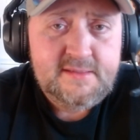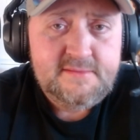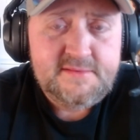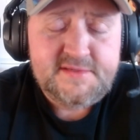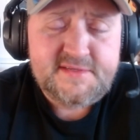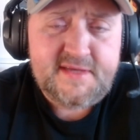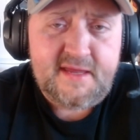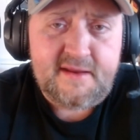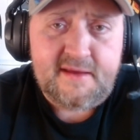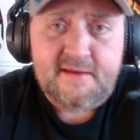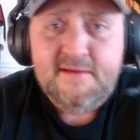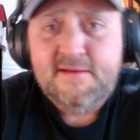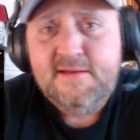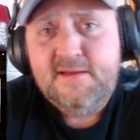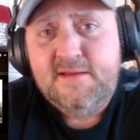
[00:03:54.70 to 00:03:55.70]
Just kidding.
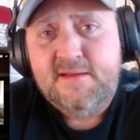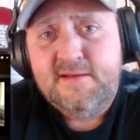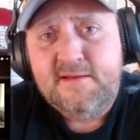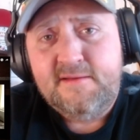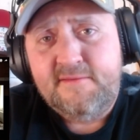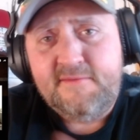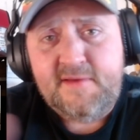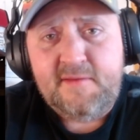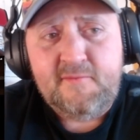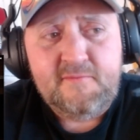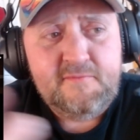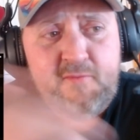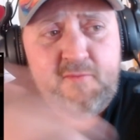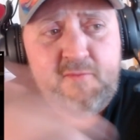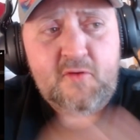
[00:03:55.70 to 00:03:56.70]
I've got
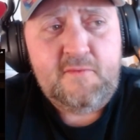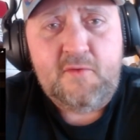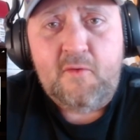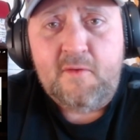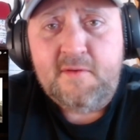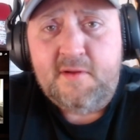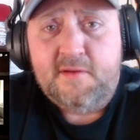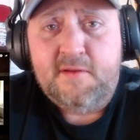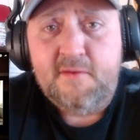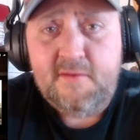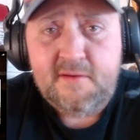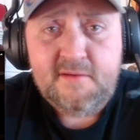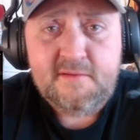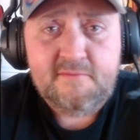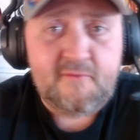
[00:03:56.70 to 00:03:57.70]
more recording to do.
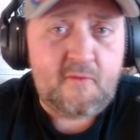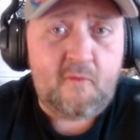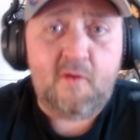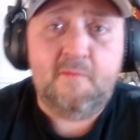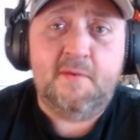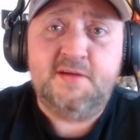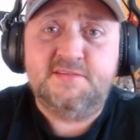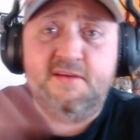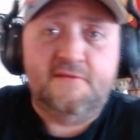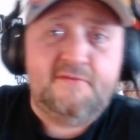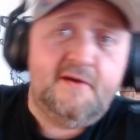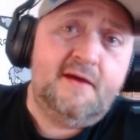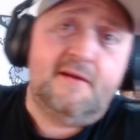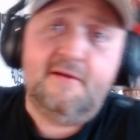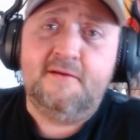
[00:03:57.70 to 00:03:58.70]
I'll reward myself
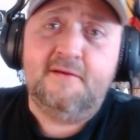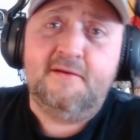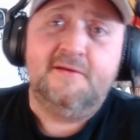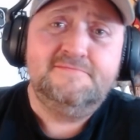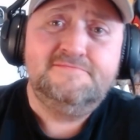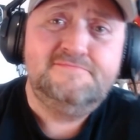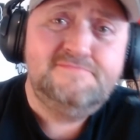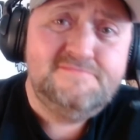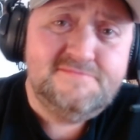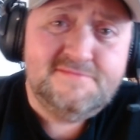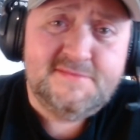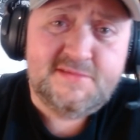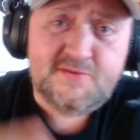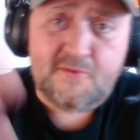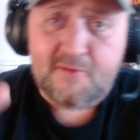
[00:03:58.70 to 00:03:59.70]
later.
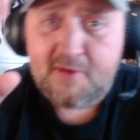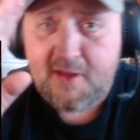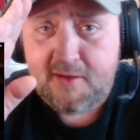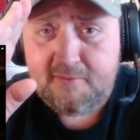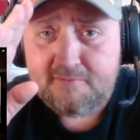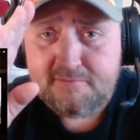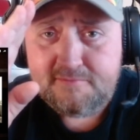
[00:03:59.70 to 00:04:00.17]
Squirrel out.